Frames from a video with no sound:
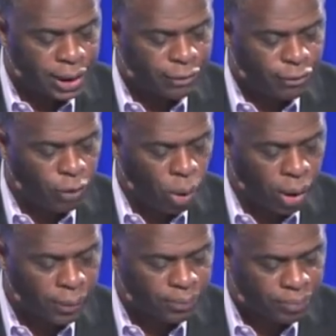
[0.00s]

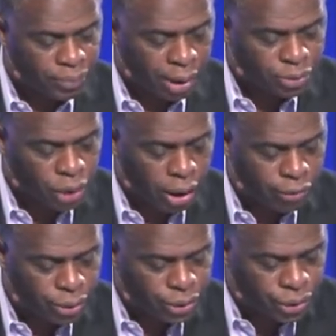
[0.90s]
4. I'm sorry,
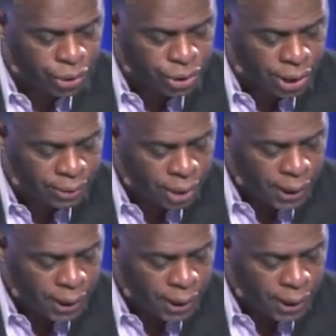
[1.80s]
verse 13.